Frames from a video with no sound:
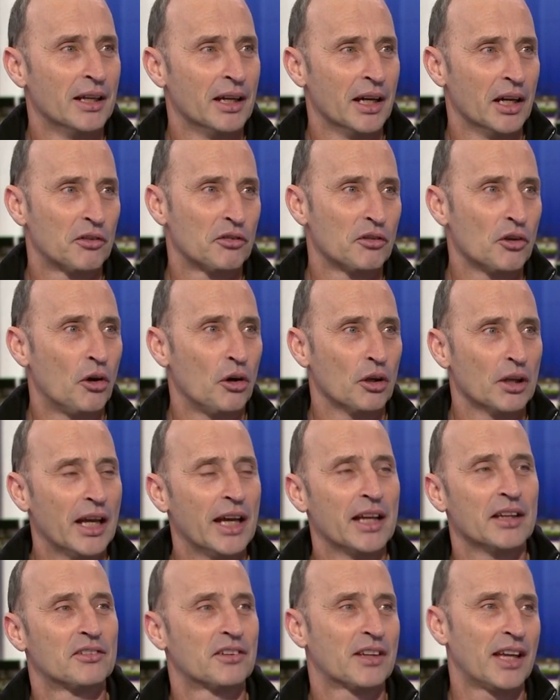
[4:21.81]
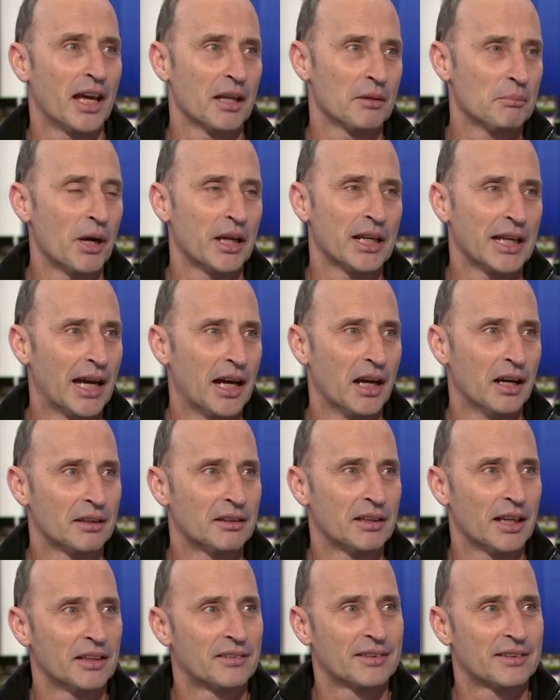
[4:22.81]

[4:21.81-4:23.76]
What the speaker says: It's not let's get money out of it.